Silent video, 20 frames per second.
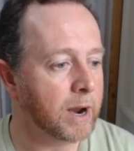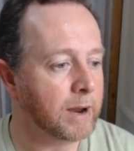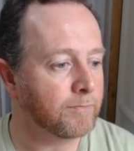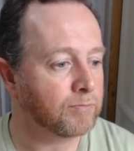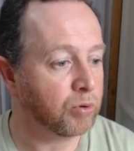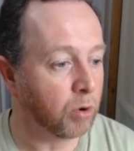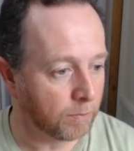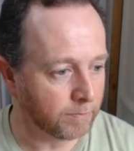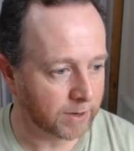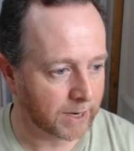
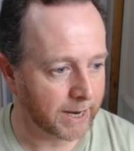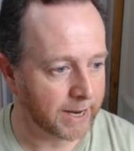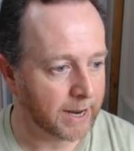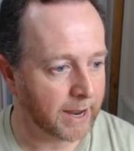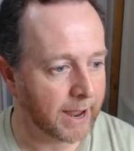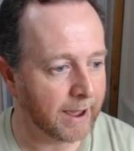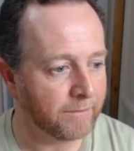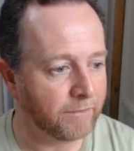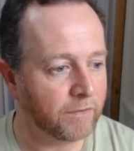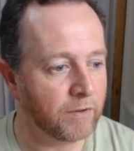Brake
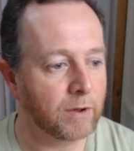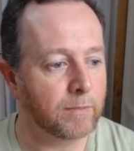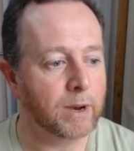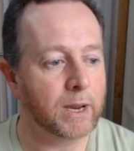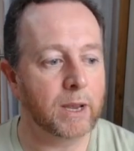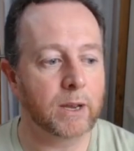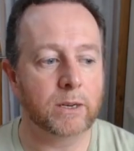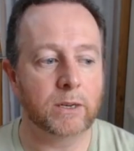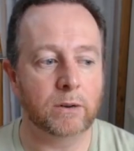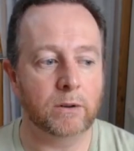promptly and
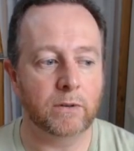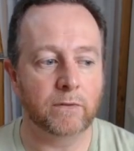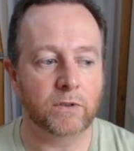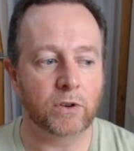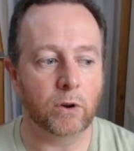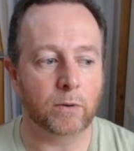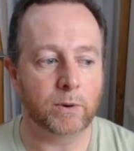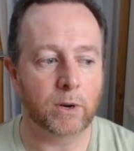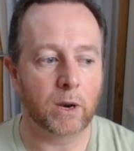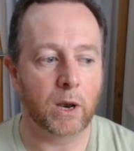firmly until
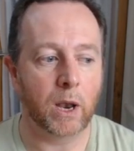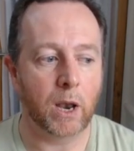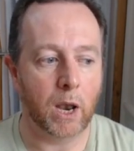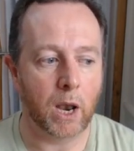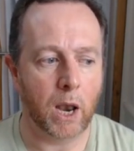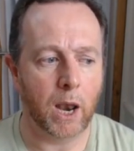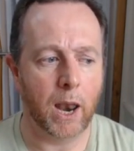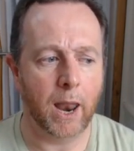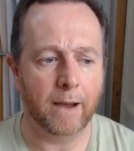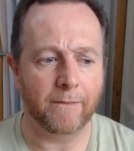you've stopped.
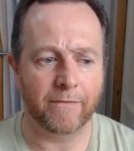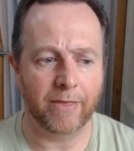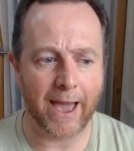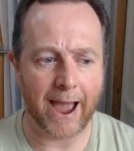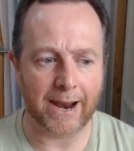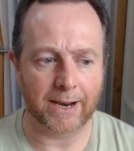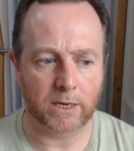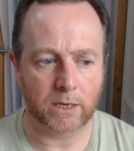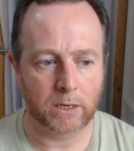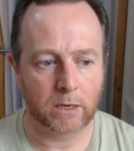Love
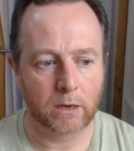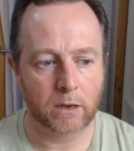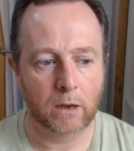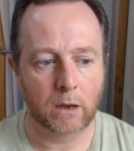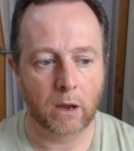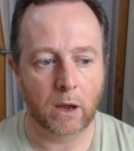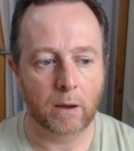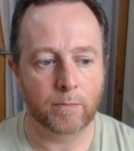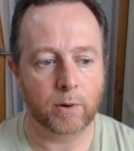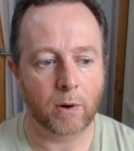that.
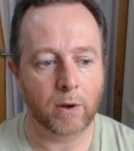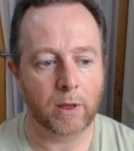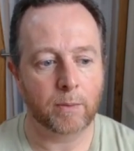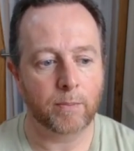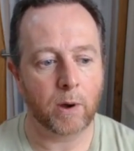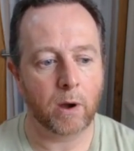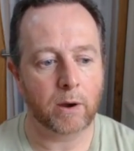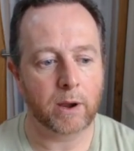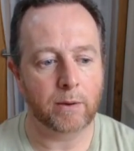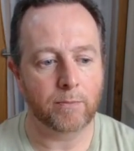
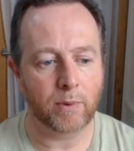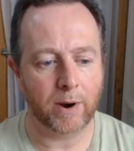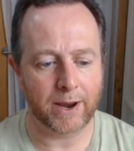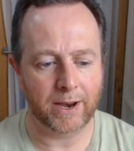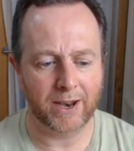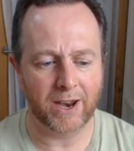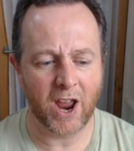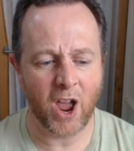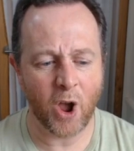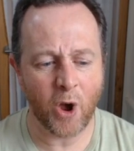Apply the parking
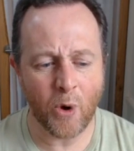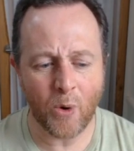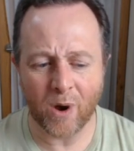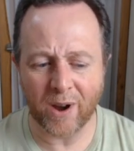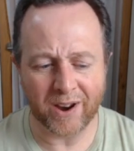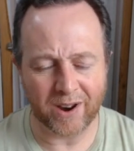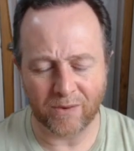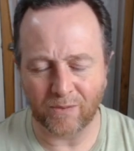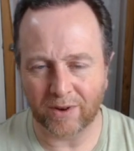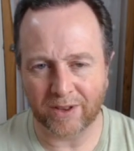brake.
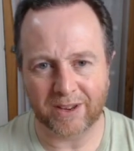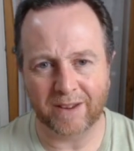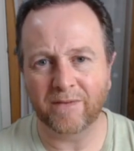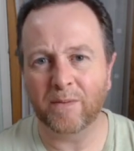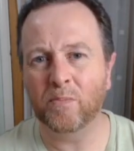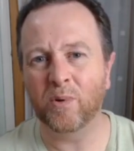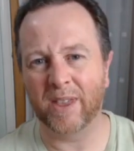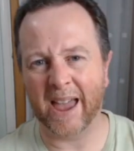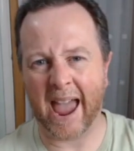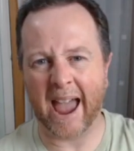No, I don't want
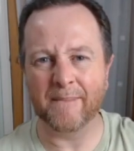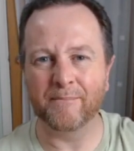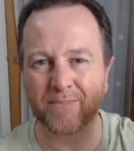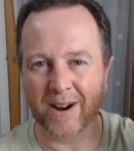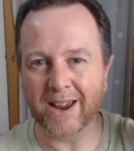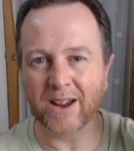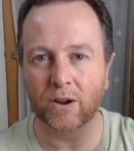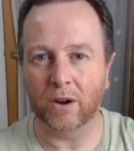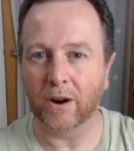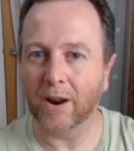to. If I put the
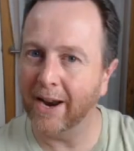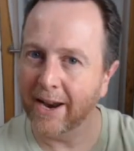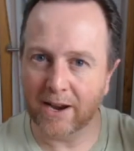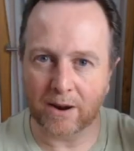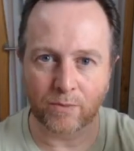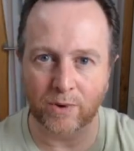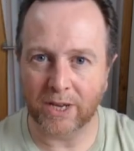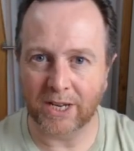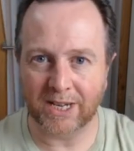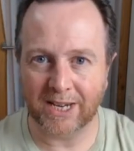handbrake on,
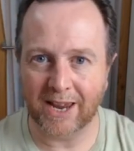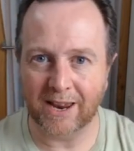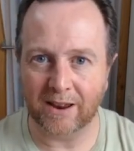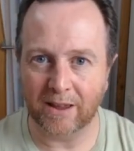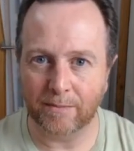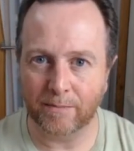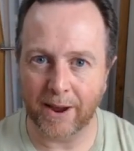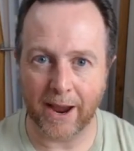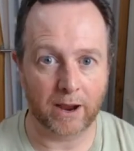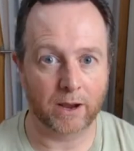I'll end up with a
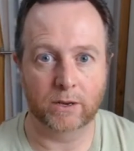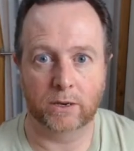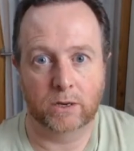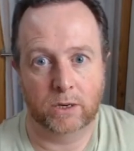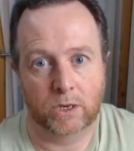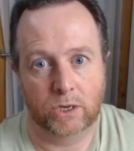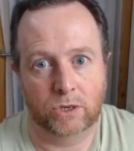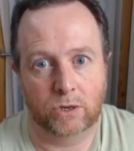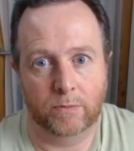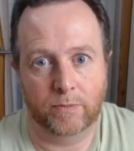skid at the back
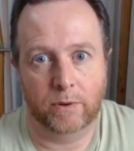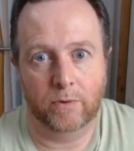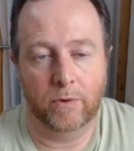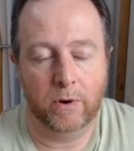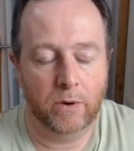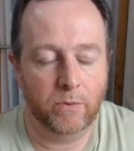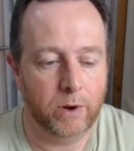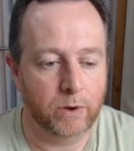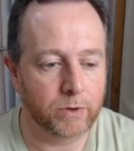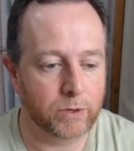because I just stopped
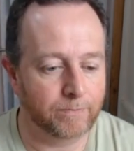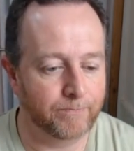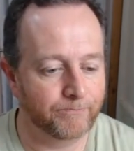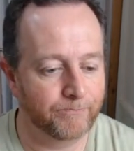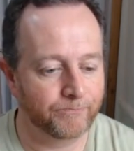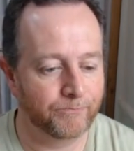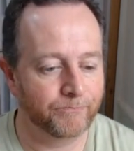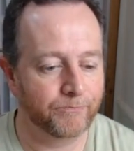the rear wheels.